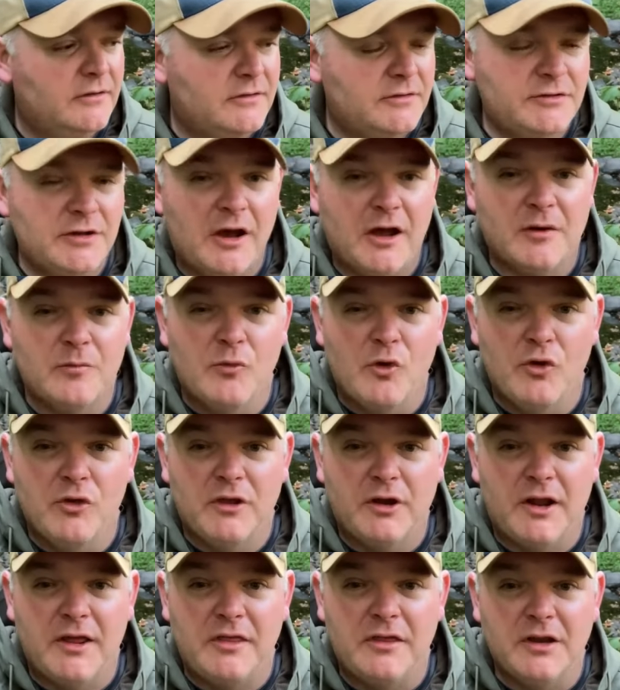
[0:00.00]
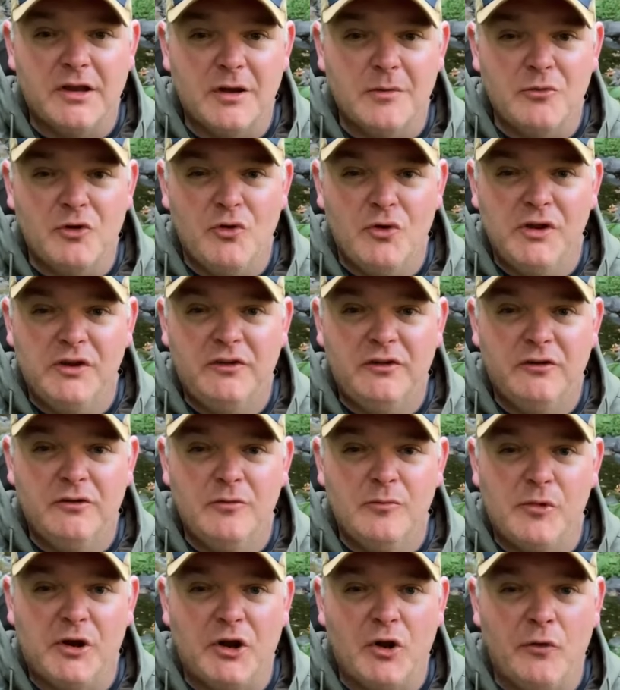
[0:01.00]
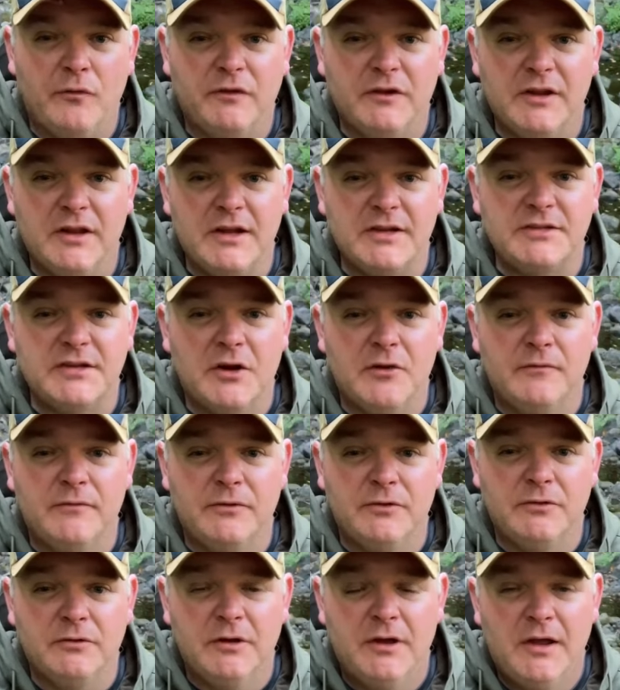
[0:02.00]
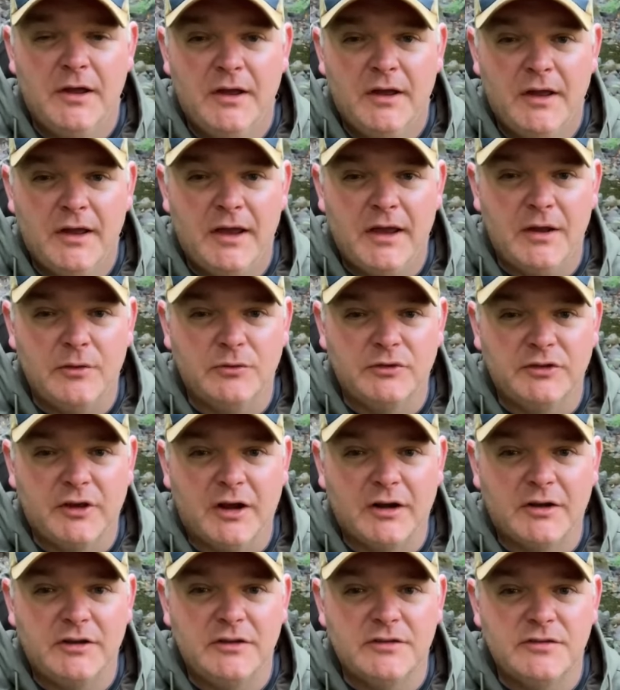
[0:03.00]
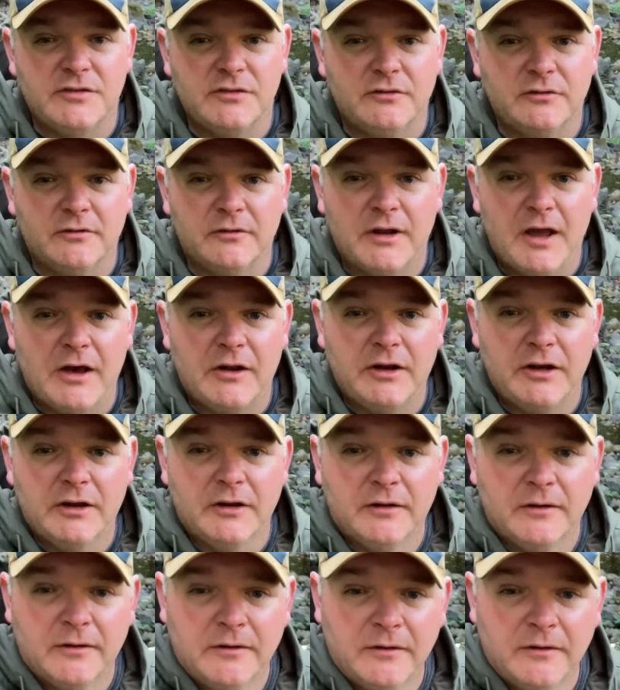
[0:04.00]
talk more than I think I'm going to, but hopefully that's helpful, and we'll talk to you soon out here.